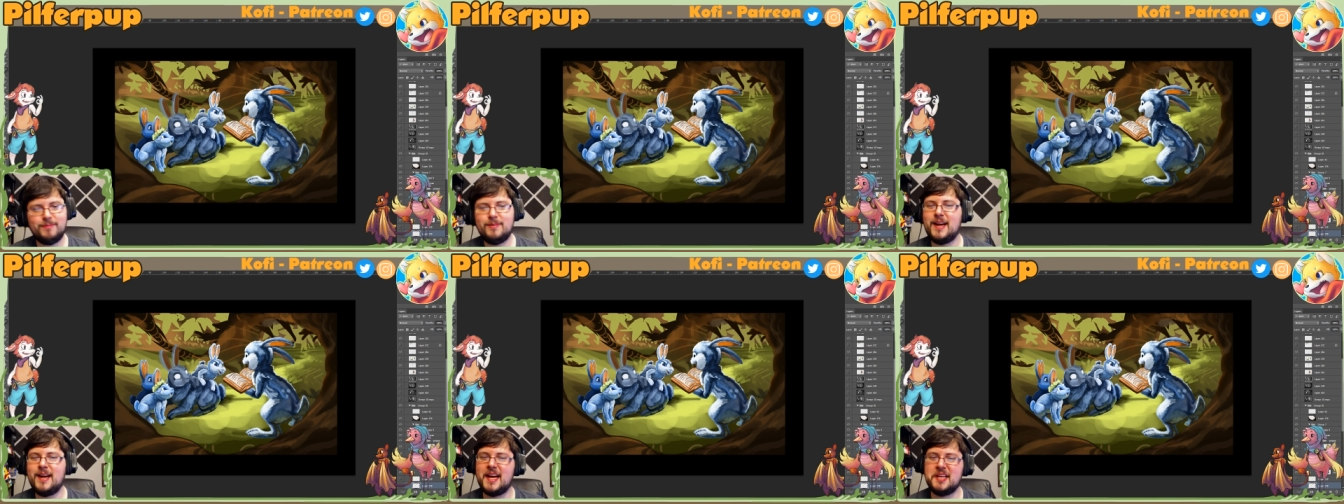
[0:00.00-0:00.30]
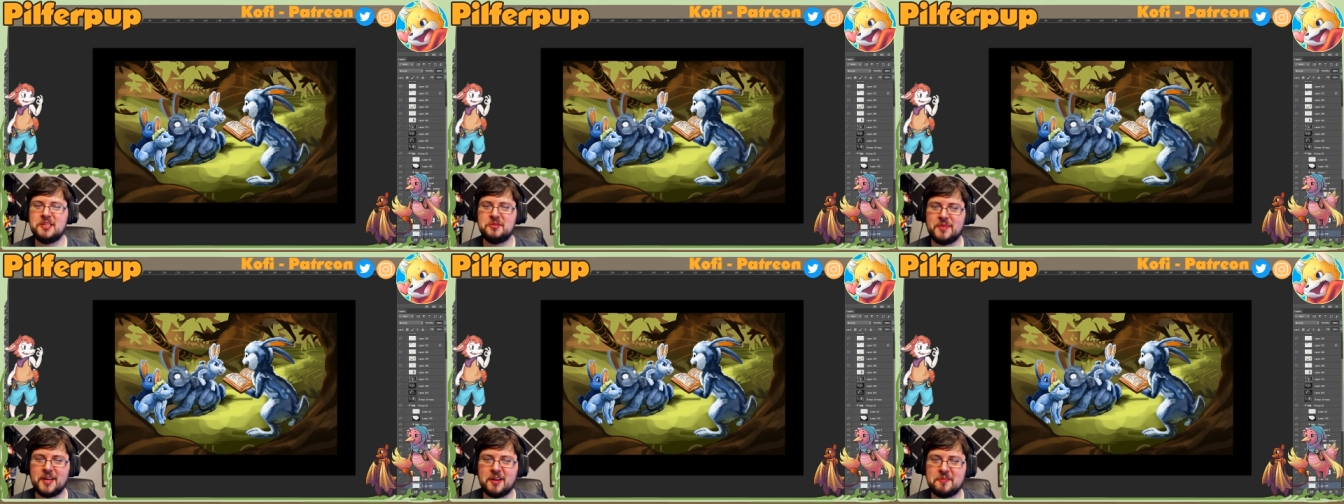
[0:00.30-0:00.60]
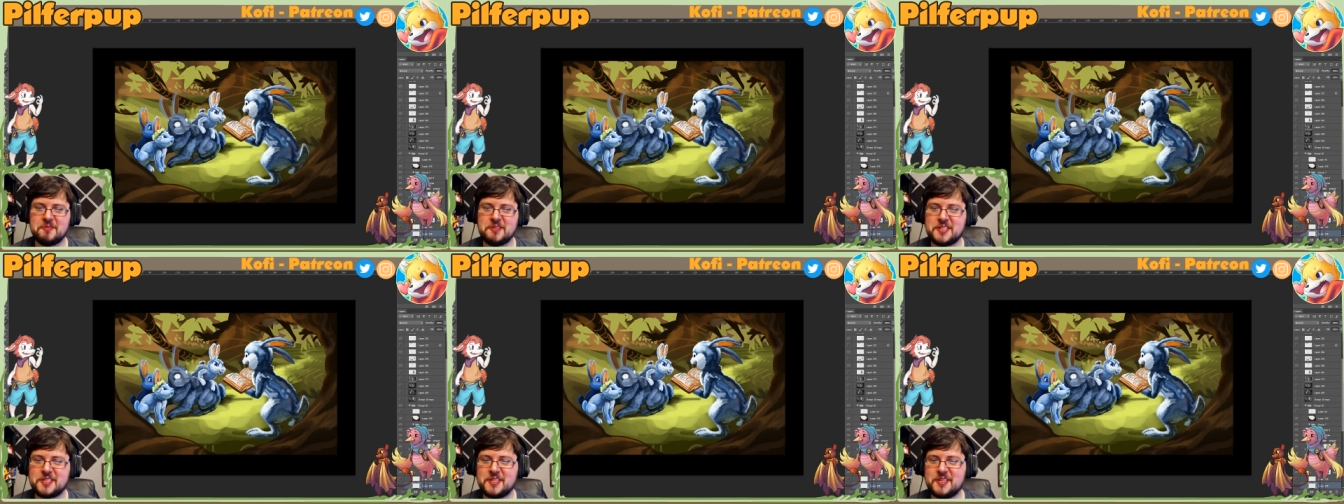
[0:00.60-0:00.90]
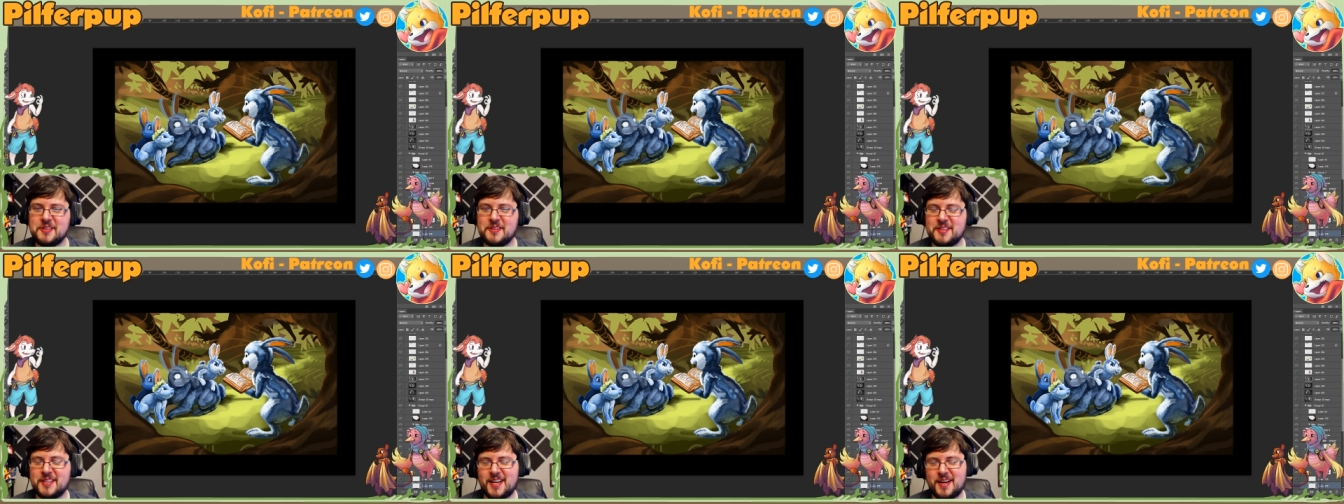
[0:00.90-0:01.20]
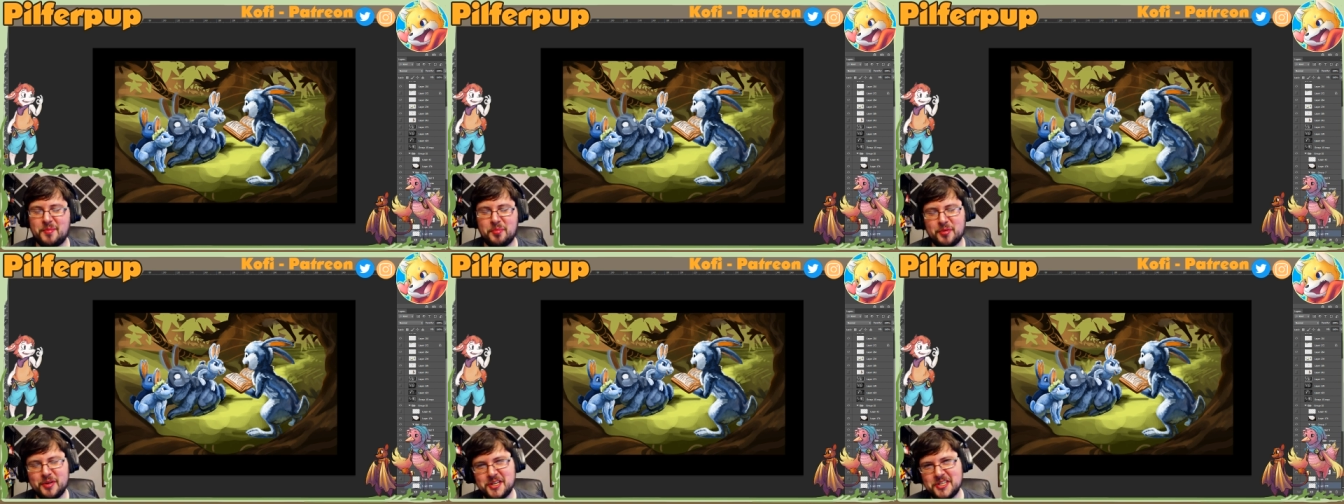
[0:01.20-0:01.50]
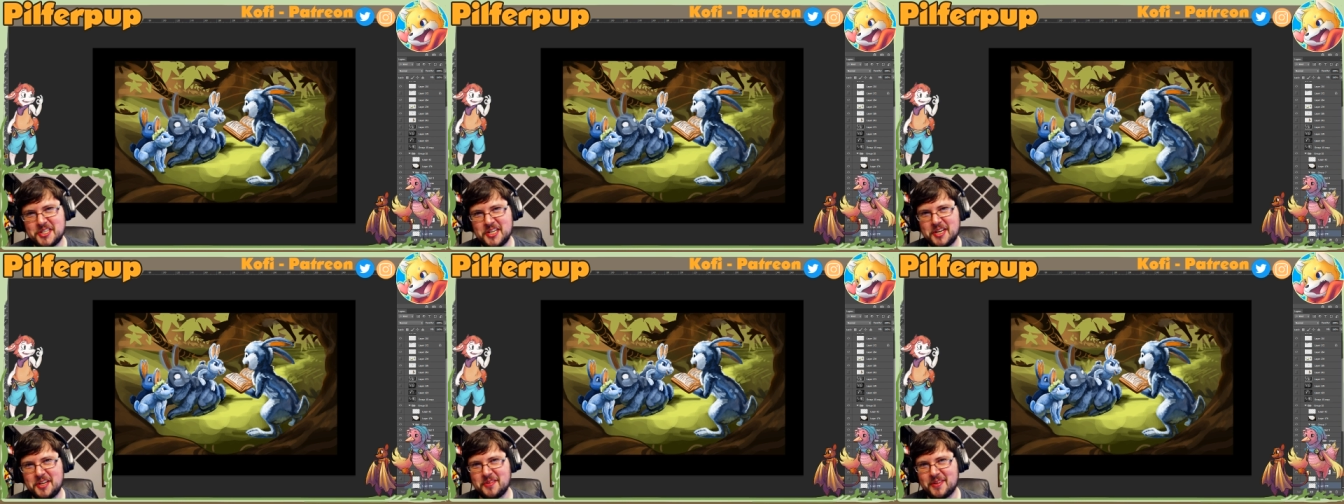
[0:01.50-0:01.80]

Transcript: as we always do. And I appreciate you